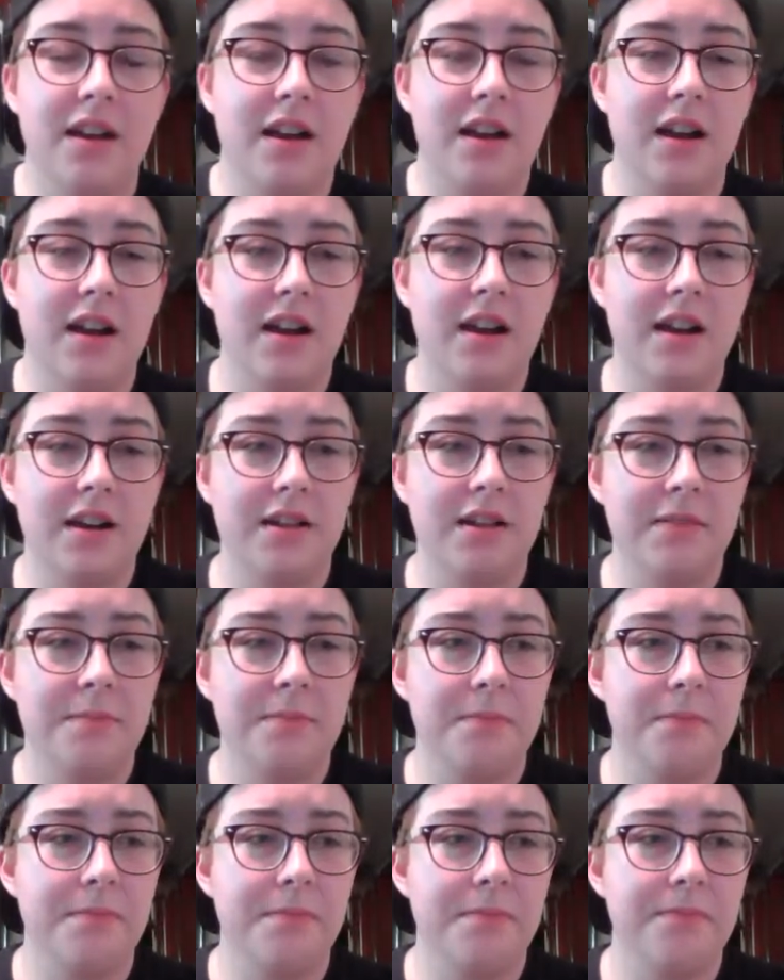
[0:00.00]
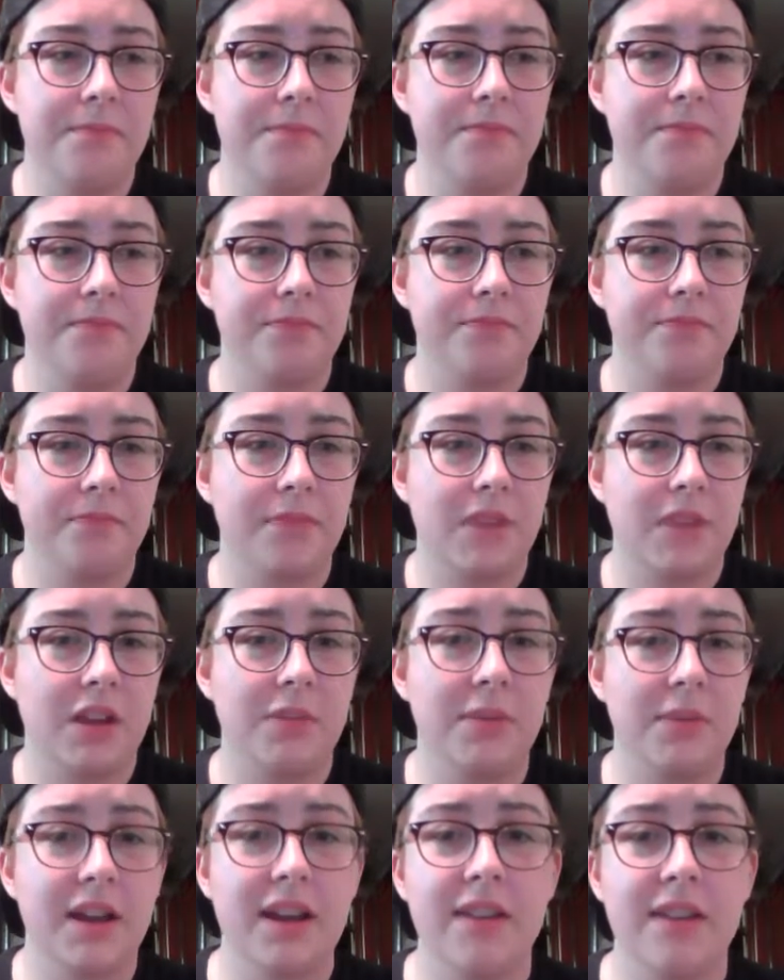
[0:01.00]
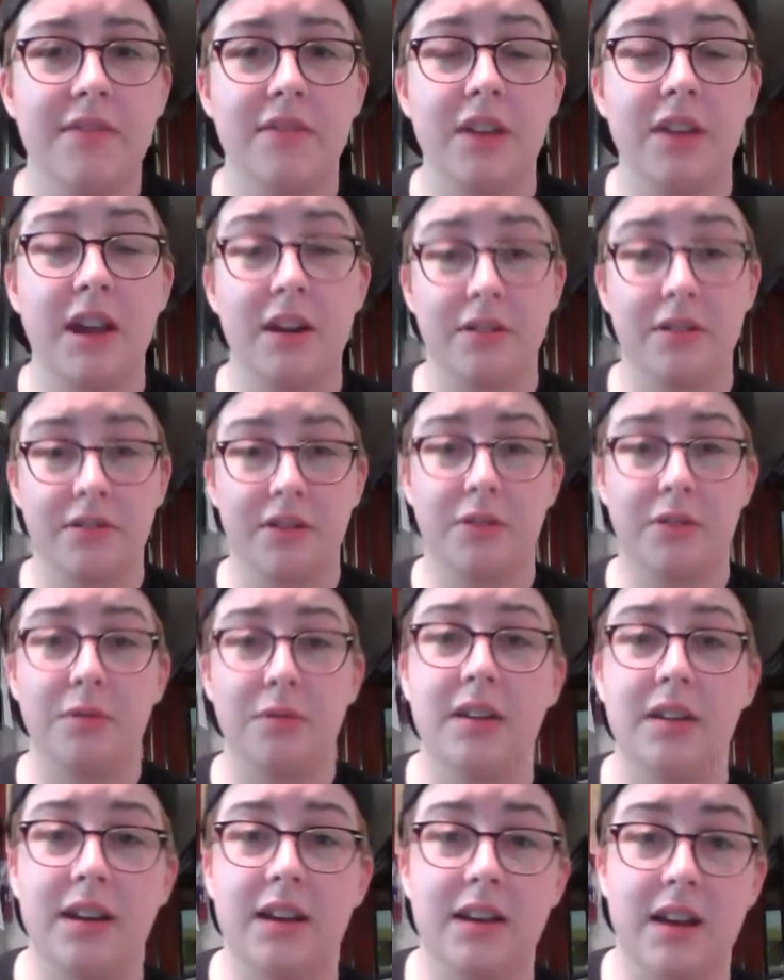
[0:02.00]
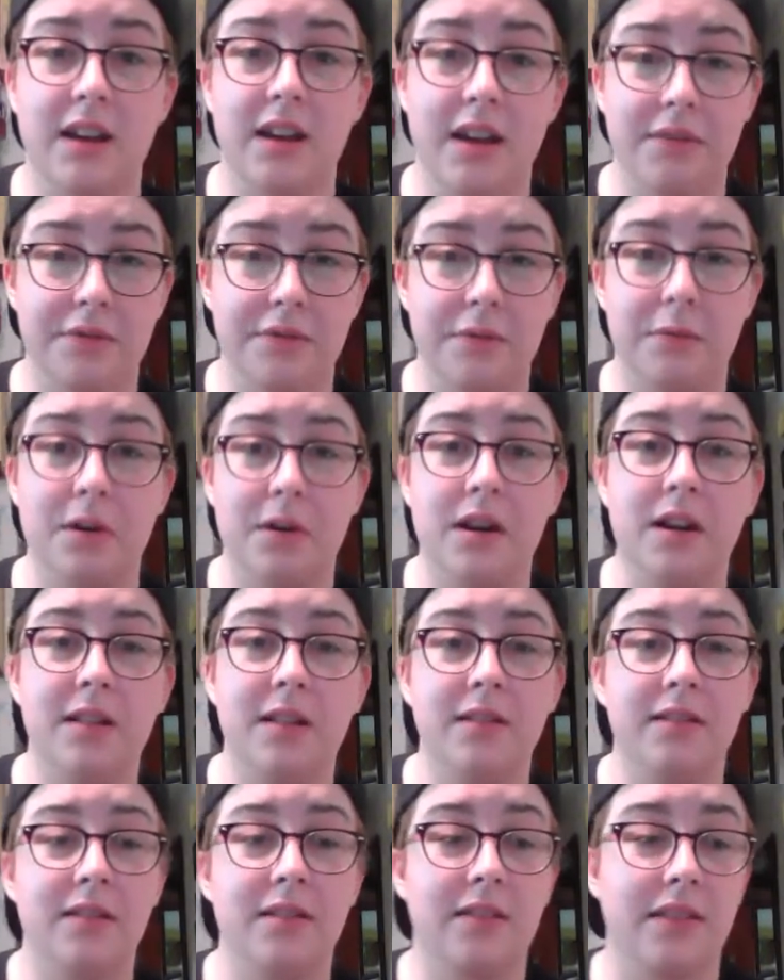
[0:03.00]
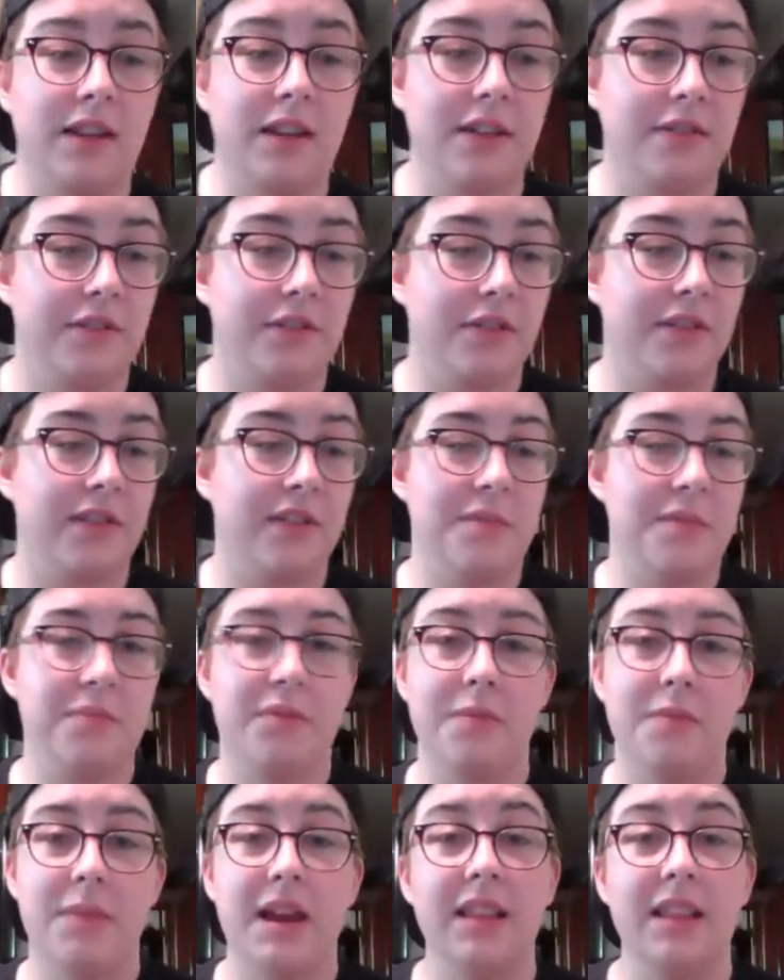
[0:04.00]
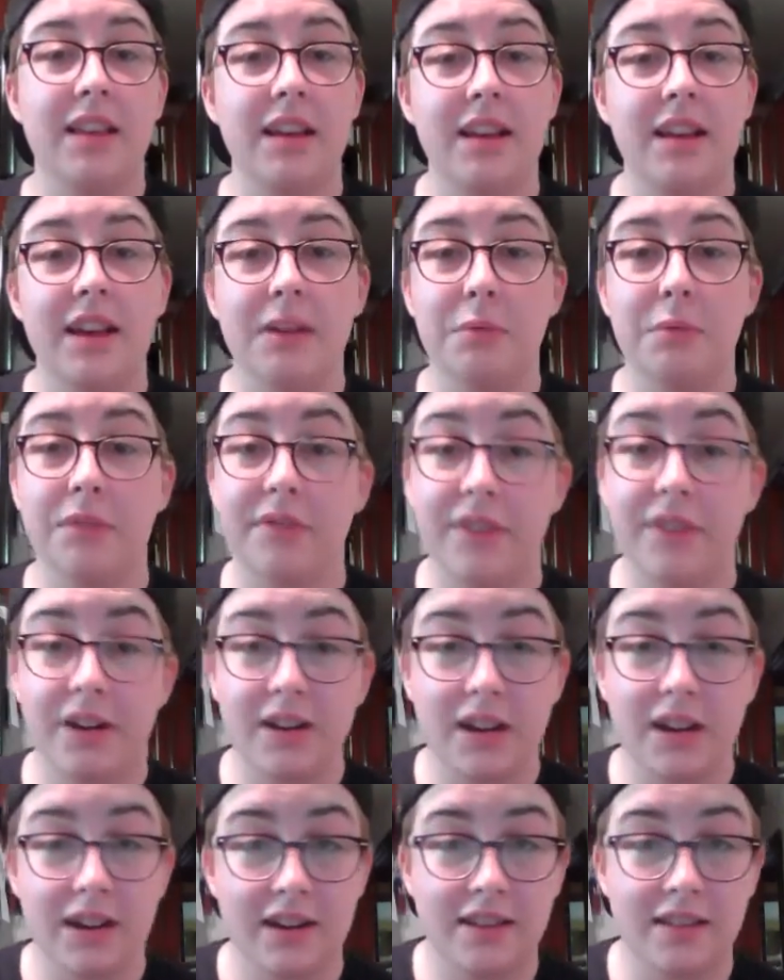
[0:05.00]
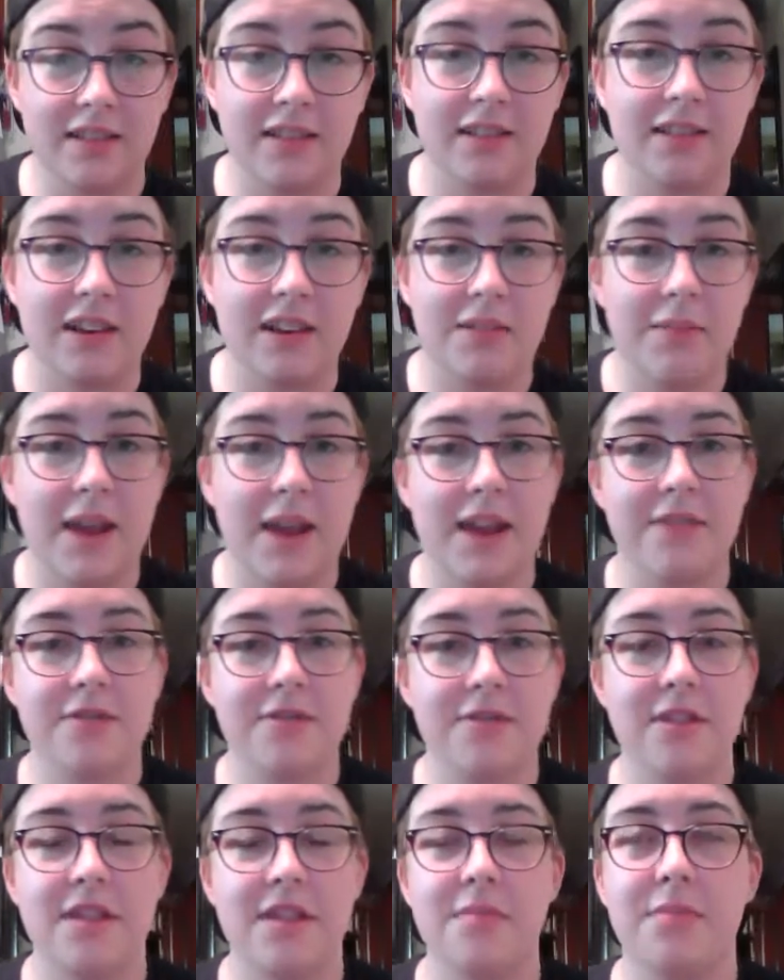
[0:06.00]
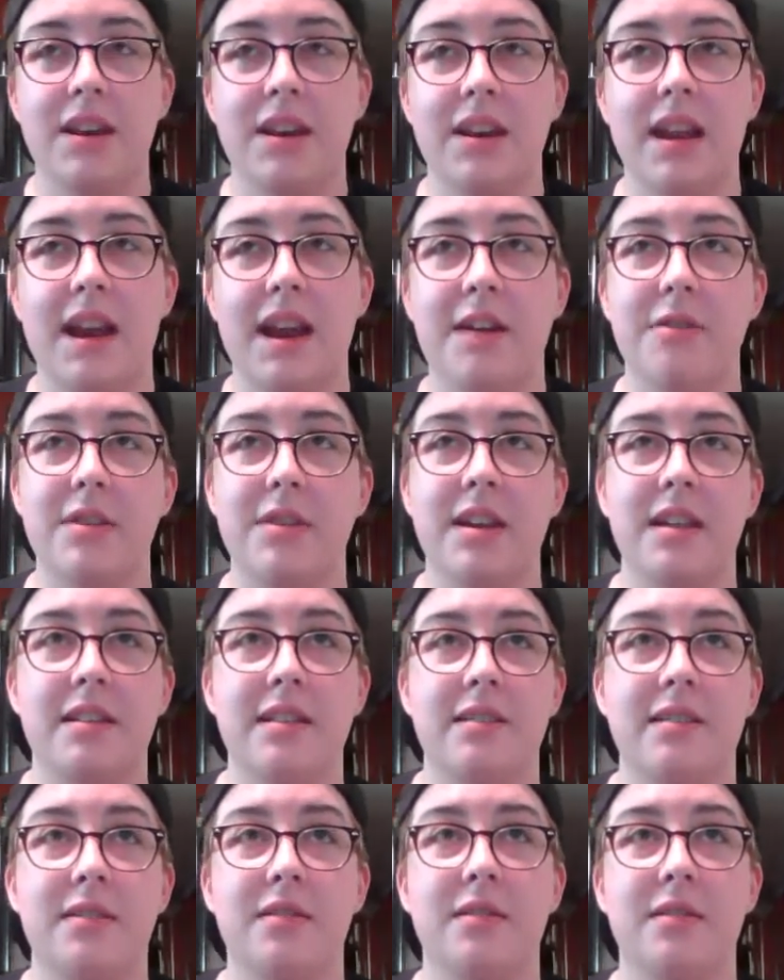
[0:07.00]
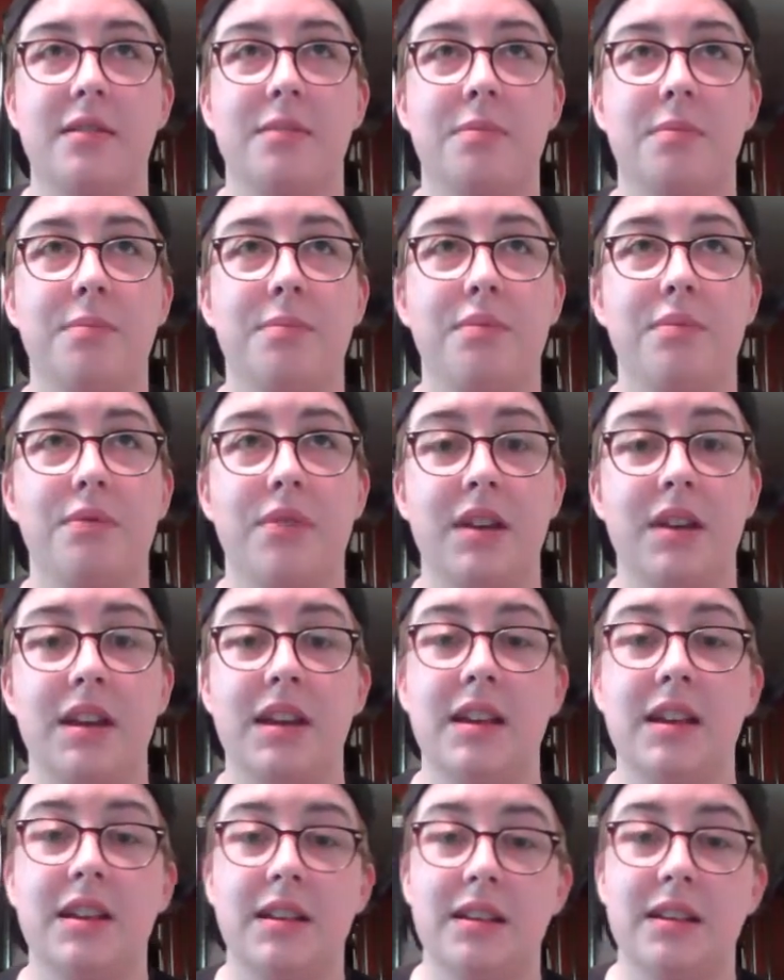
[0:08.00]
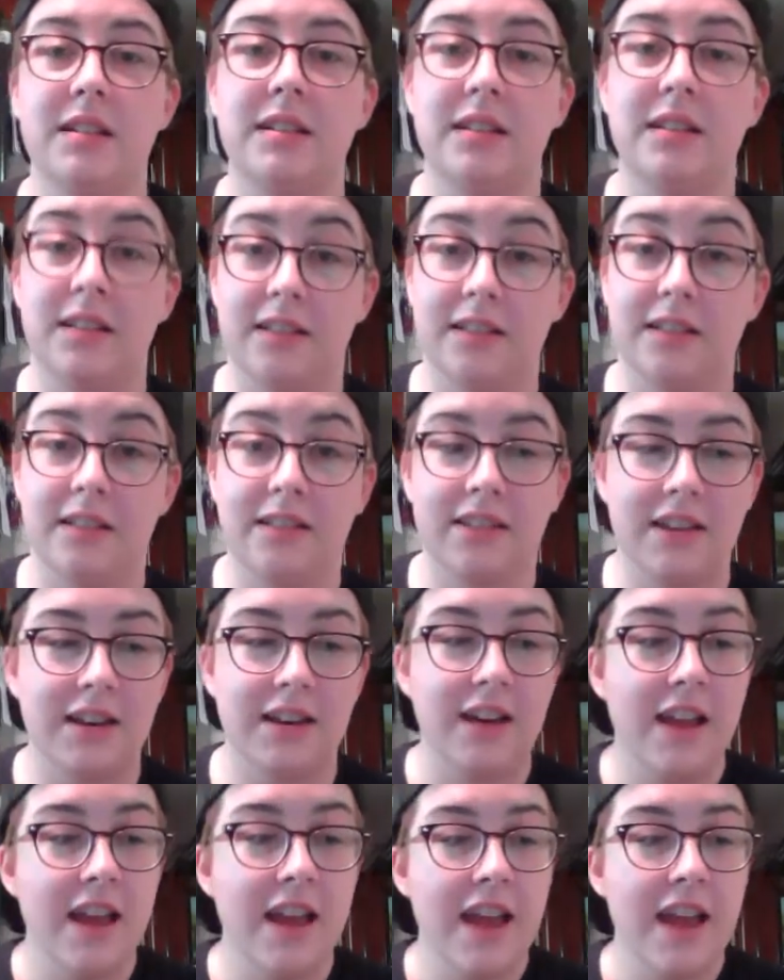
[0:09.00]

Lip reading: You might have hair growth everywhere else. Like, for example, my leg hair was very inconsistent and patchy, but now it's pretty consistent.